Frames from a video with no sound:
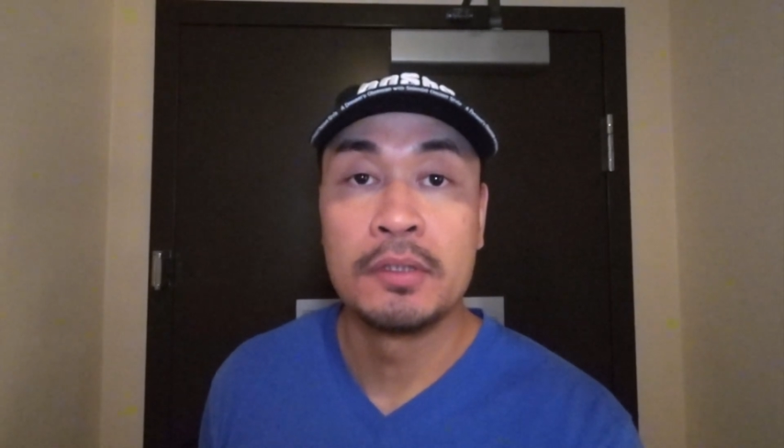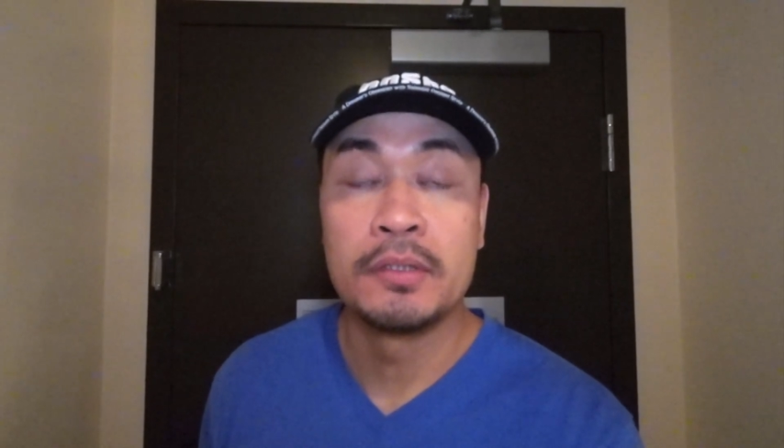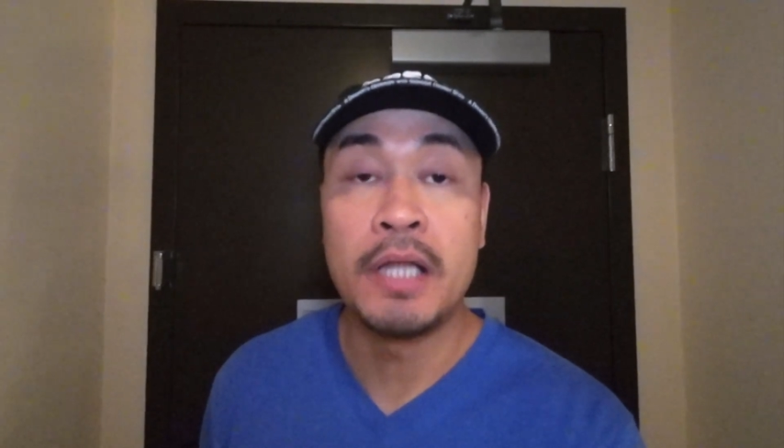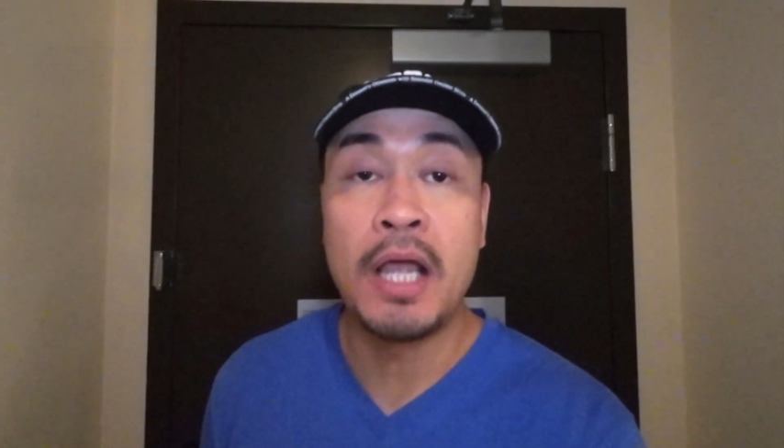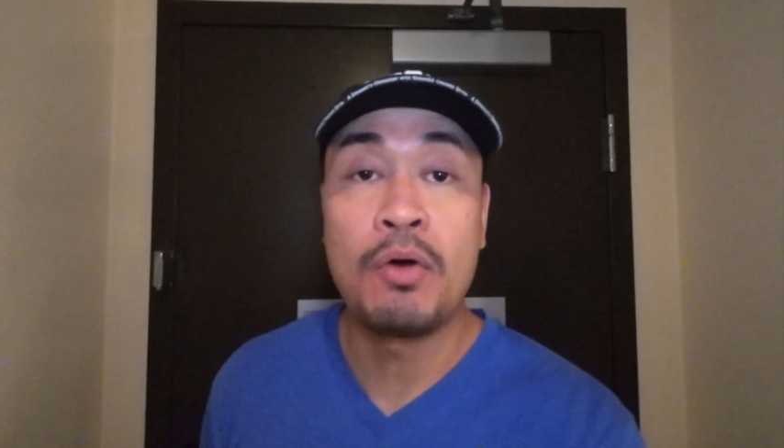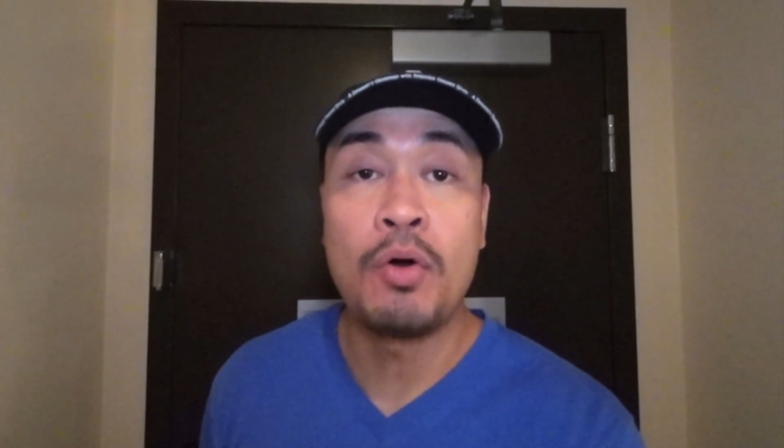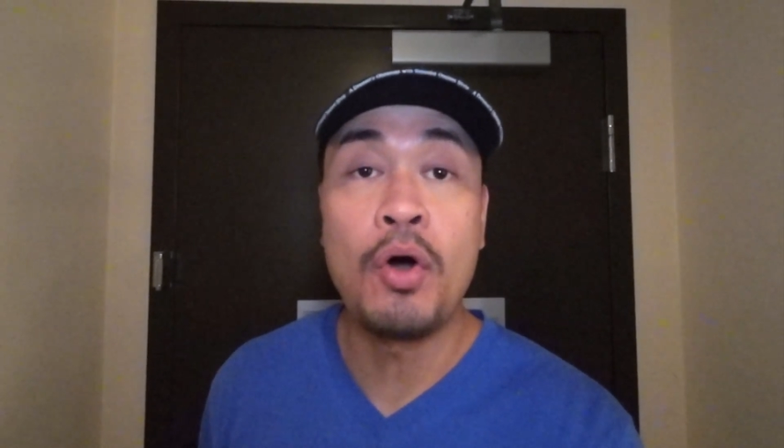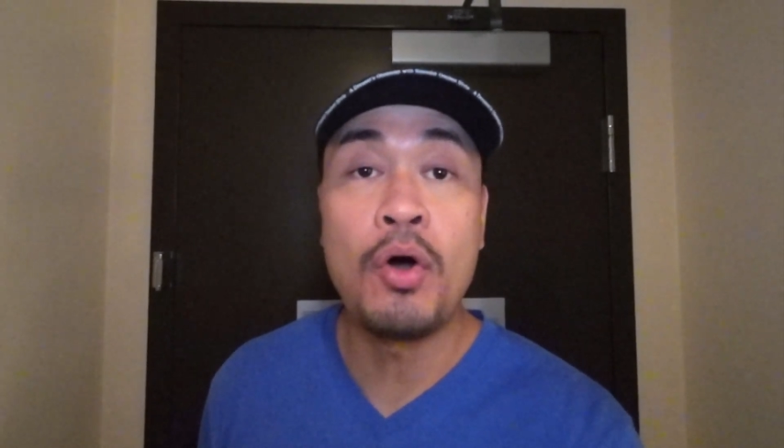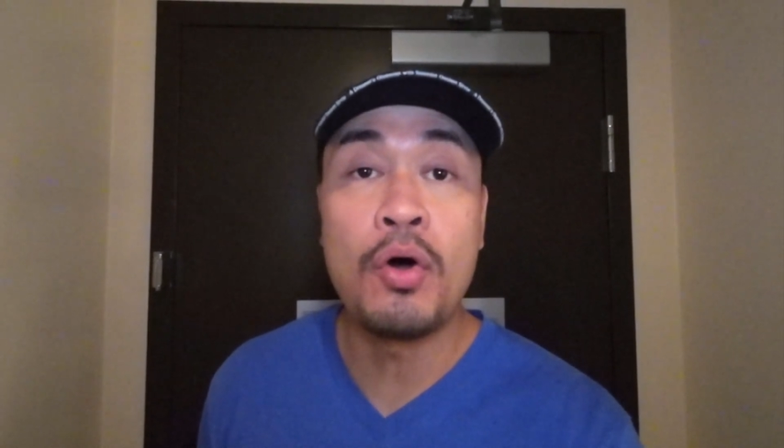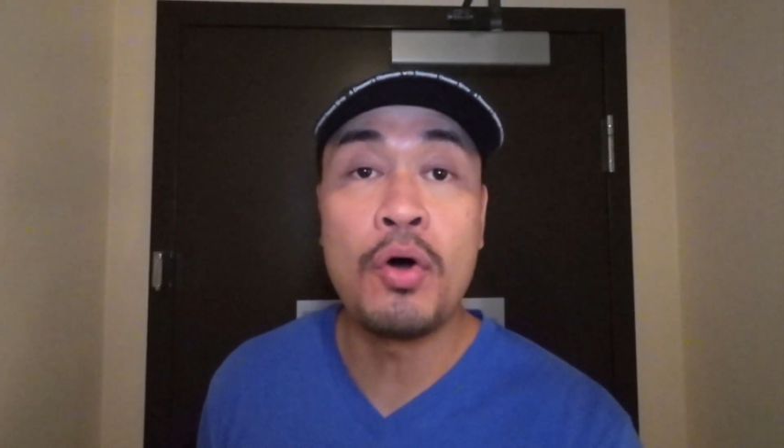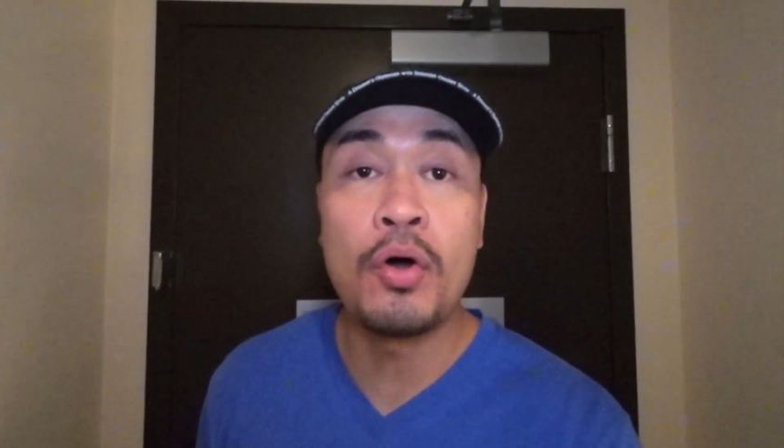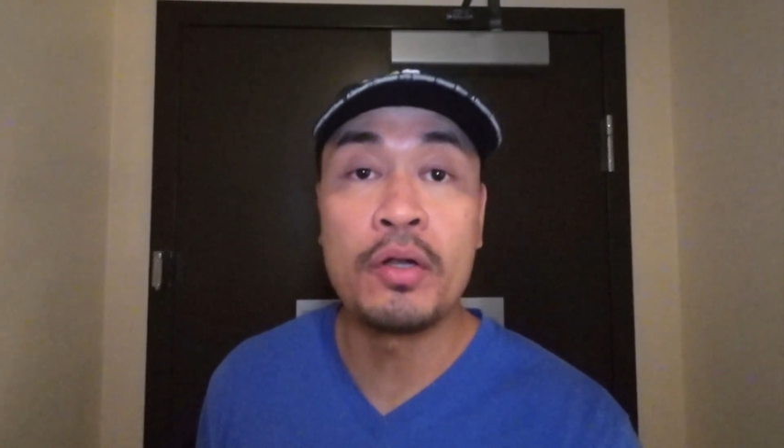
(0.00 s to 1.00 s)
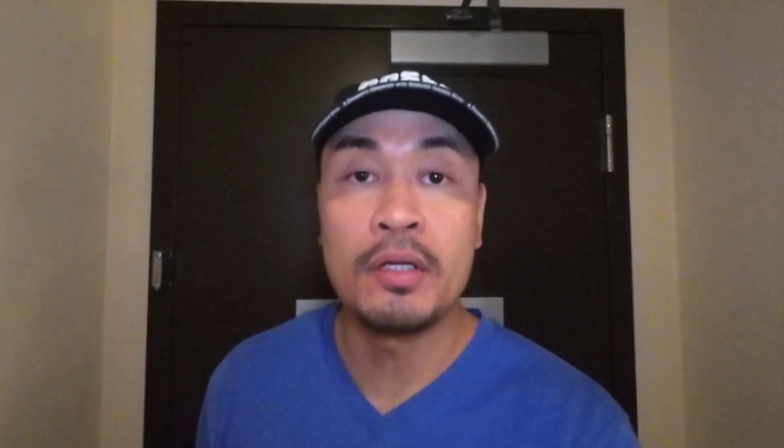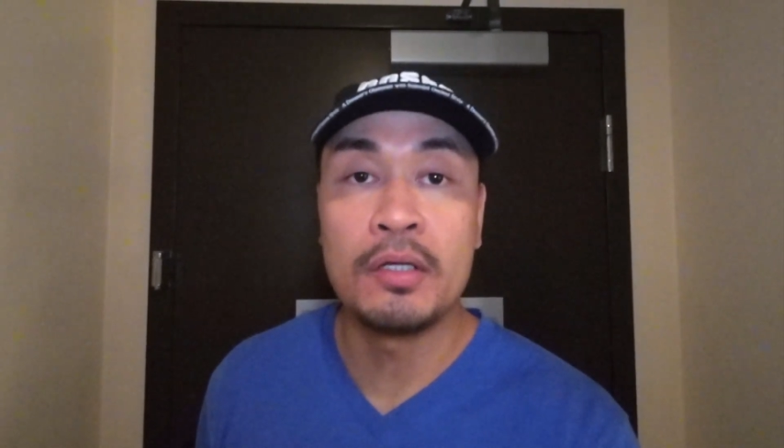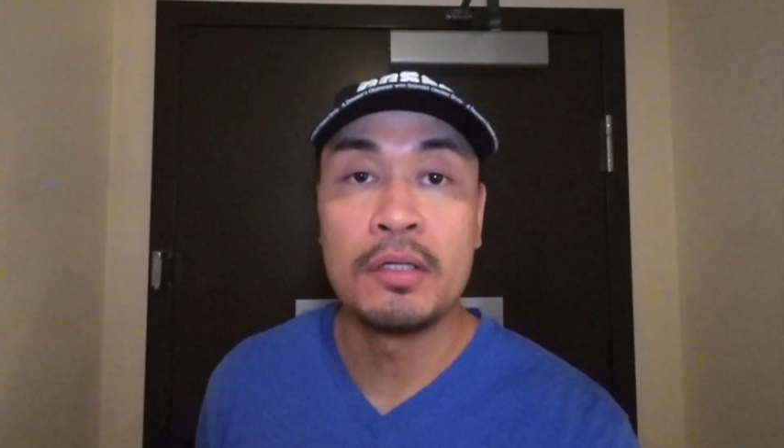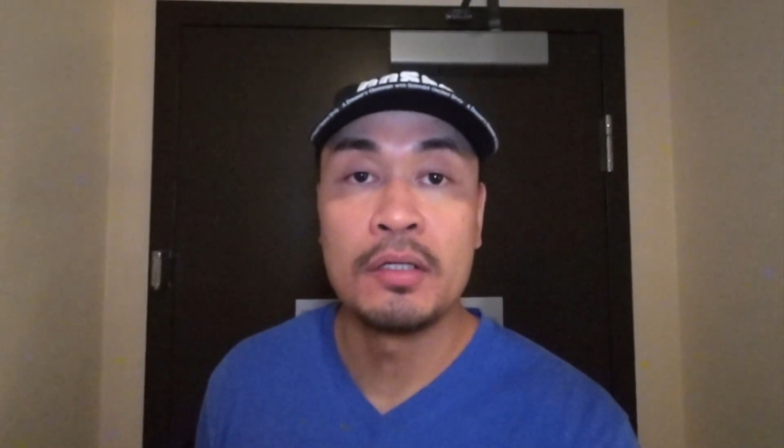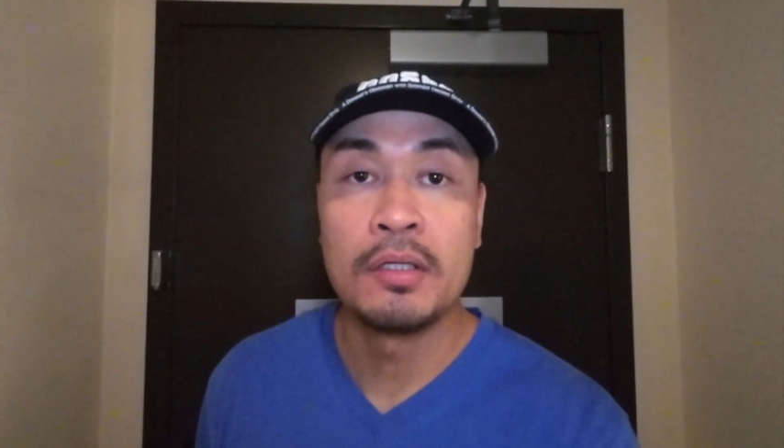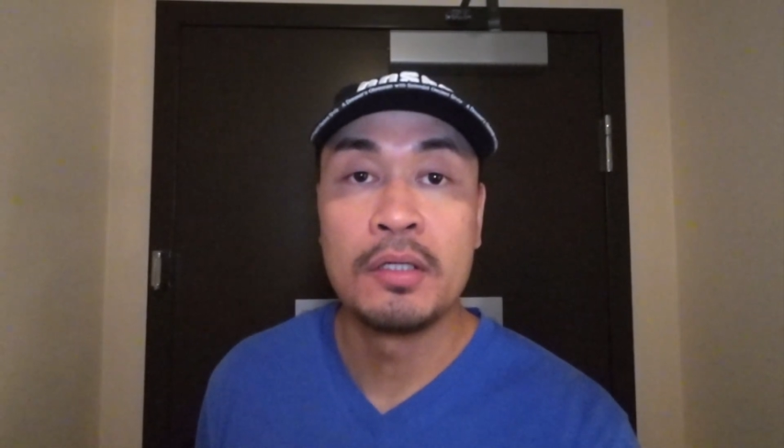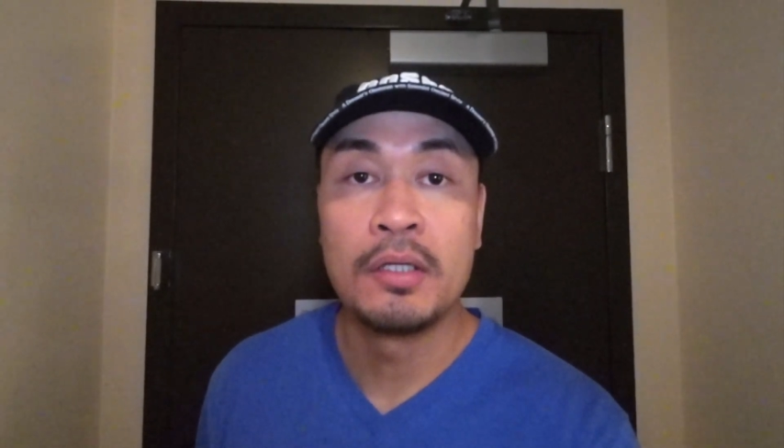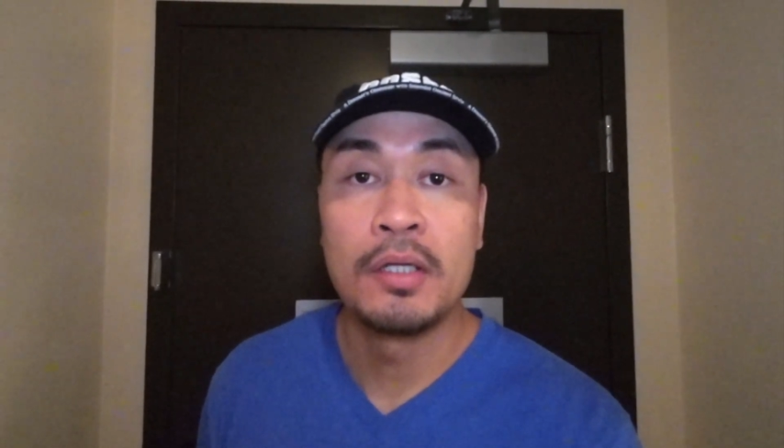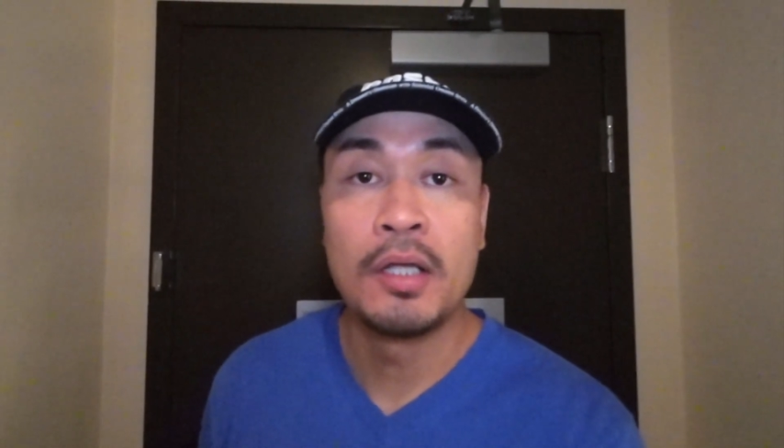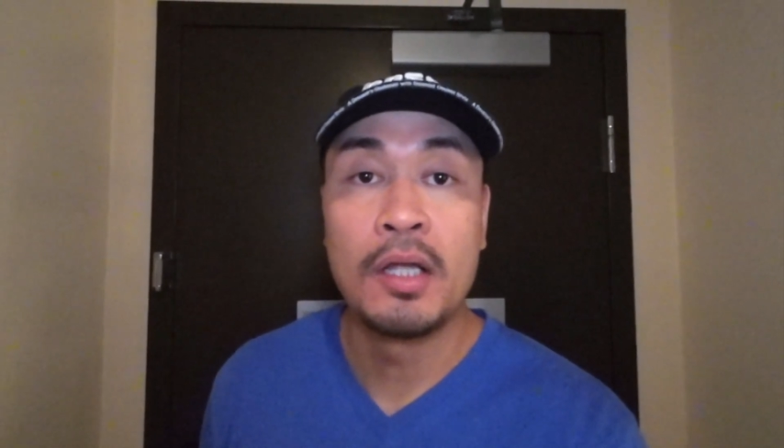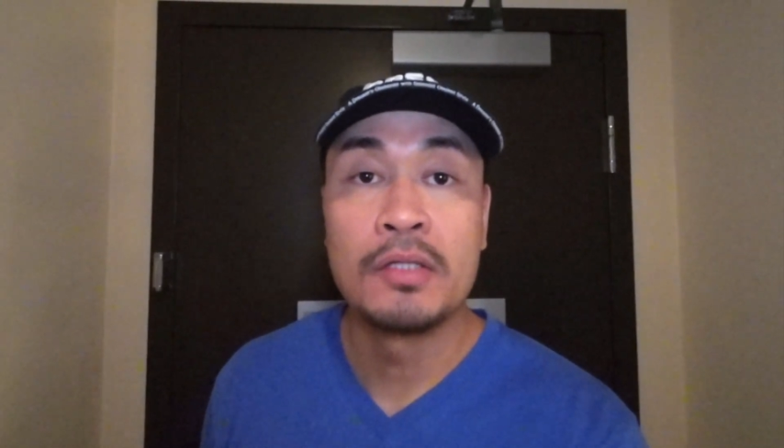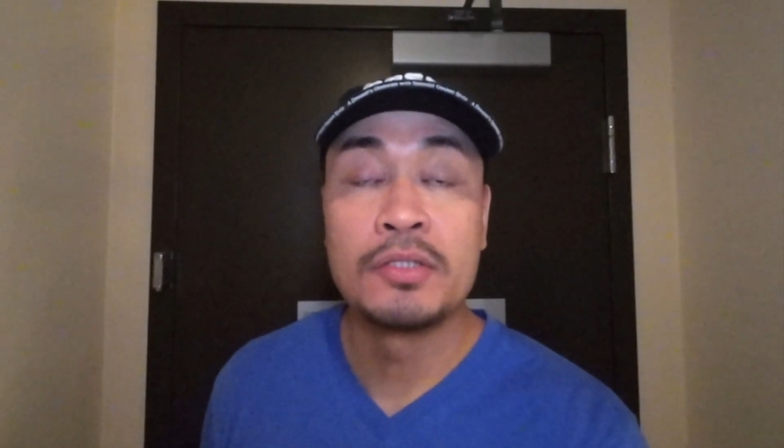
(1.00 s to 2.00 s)
Now on
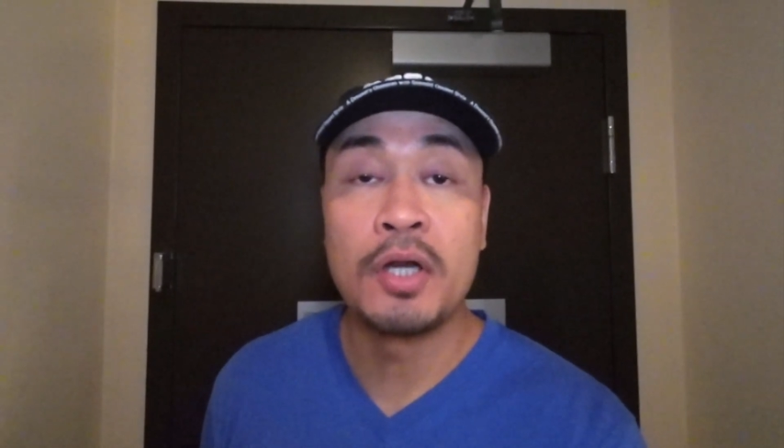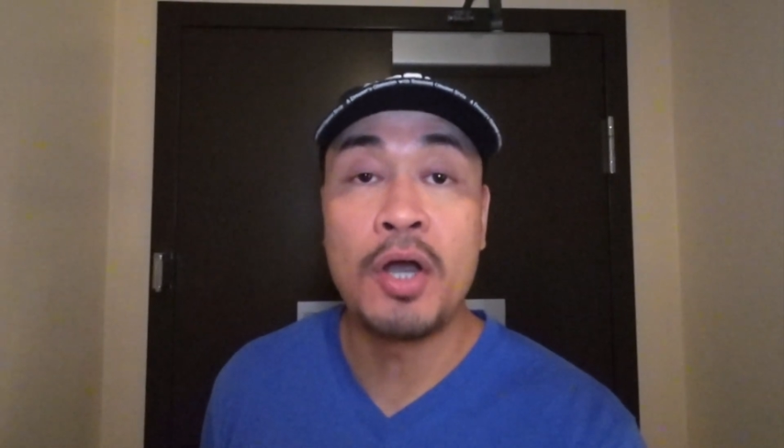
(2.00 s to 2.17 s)
to